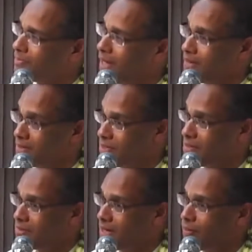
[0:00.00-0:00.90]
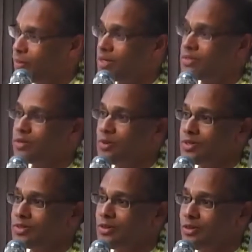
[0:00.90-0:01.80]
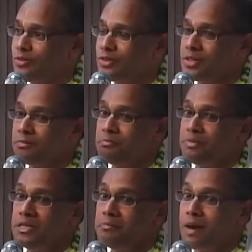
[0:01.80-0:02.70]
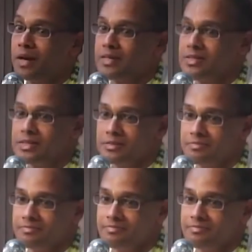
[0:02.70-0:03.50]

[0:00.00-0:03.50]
At the same time, where is the question of being partisan?